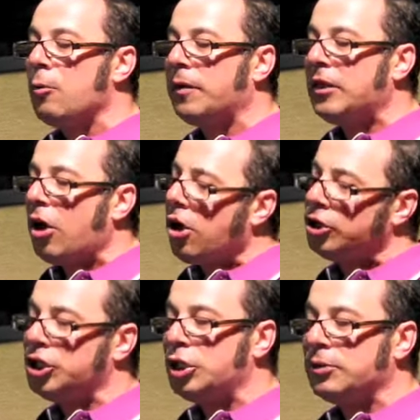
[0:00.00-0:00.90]
where the
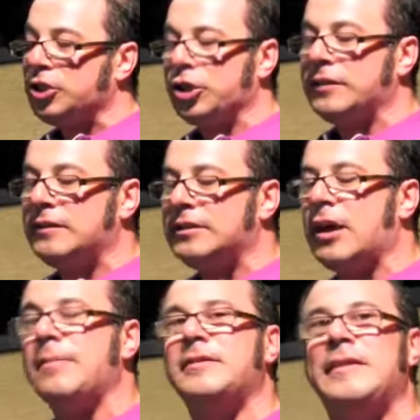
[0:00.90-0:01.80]
ingenue returns in
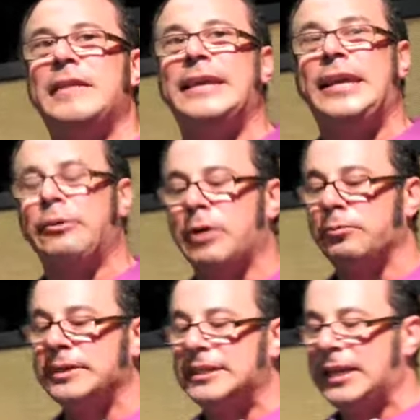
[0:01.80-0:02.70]
time to see the hero
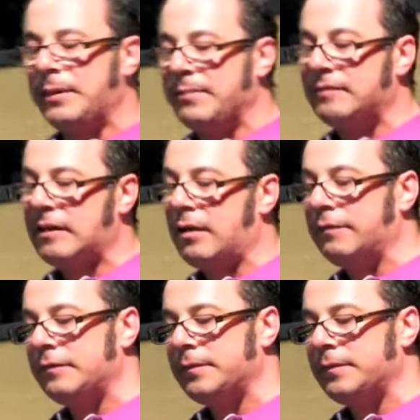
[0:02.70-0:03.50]
redeem himself.